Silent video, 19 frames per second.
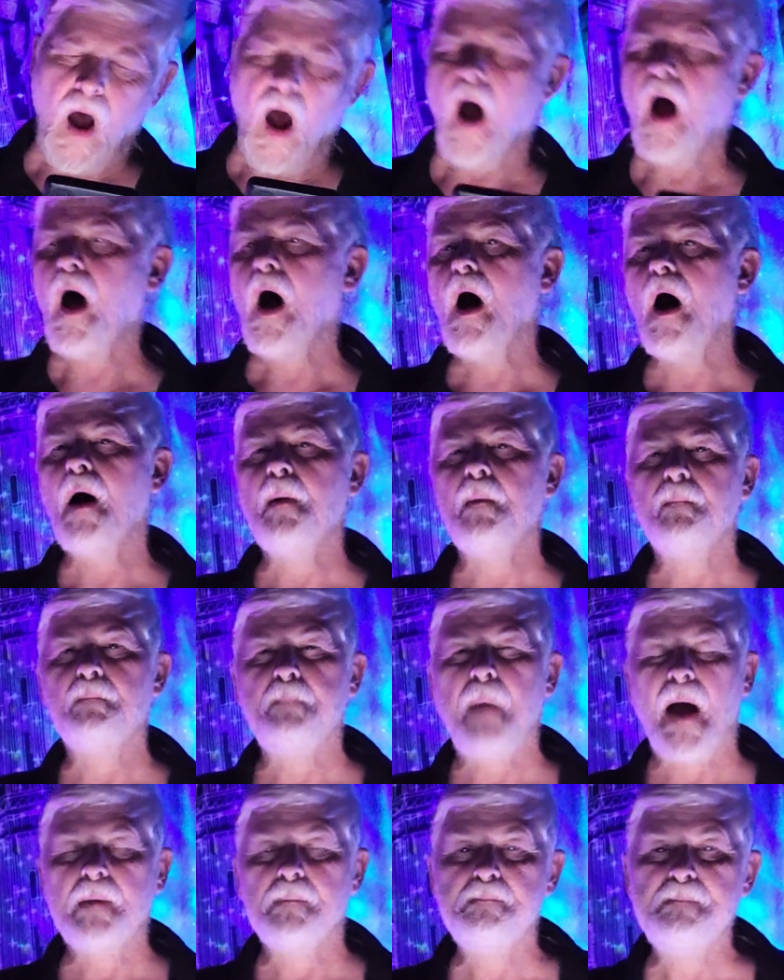uh,
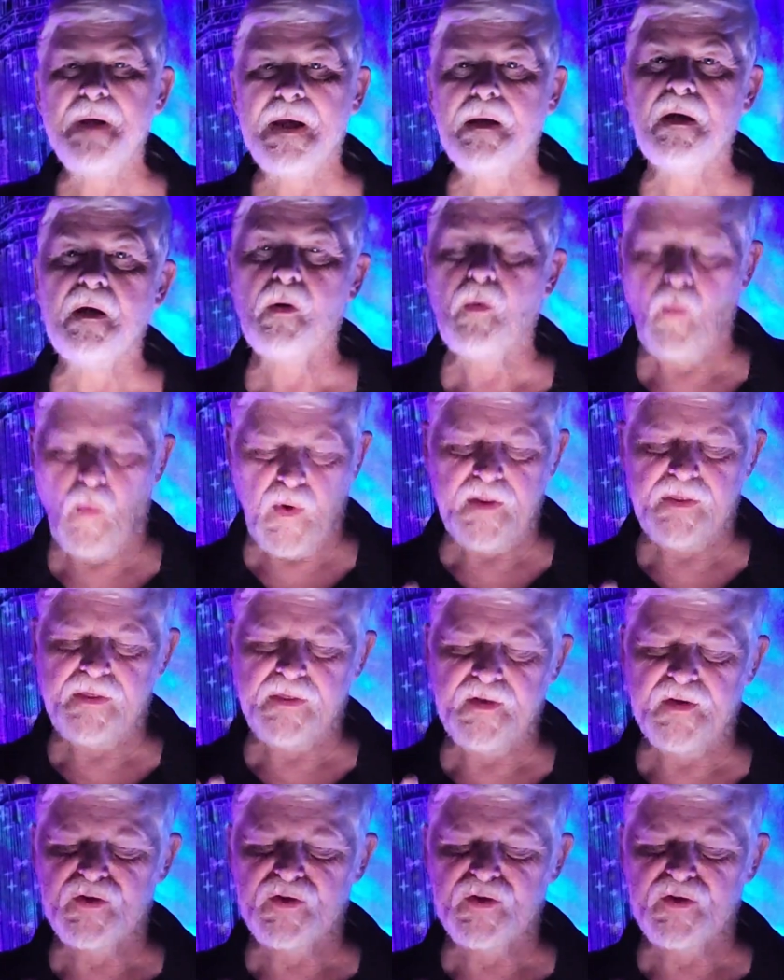by being with